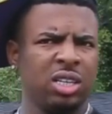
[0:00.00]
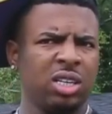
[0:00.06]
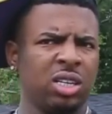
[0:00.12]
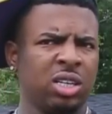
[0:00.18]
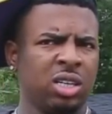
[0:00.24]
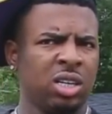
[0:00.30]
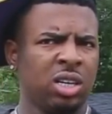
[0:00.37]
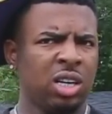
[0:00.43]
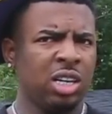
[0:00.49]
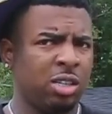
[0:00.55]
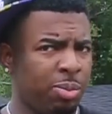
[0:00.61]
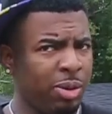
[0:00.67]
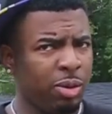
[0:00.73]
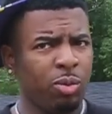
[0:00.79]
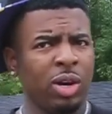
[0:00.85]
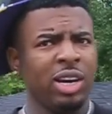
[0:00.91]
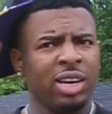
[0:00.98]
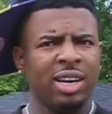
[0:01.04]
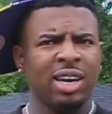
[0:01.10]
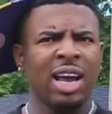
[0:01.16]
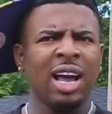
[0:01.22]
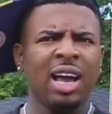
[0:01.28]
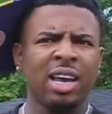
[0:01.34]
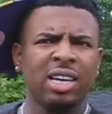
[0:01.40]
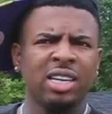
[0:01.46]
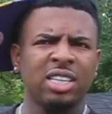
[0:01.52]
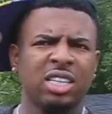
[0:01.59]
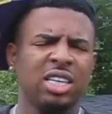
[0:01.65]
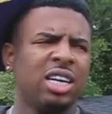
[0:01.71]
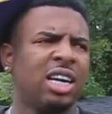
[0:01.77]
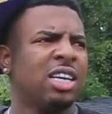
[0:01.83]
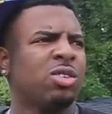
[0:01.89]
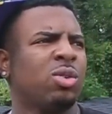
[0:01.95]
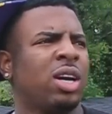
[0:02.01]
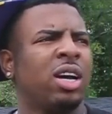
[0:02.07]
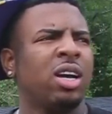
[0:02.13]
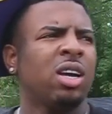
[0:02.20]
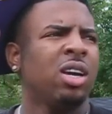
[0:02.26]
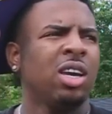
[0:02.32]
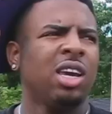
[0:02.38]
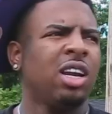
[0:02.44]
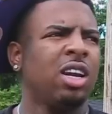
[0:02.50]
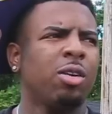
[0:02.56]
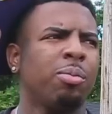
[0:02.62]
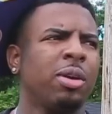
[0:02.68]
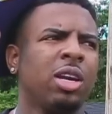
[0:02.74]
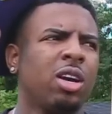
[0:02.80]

Right. Niggas be really dying and shit. That's why it don't be.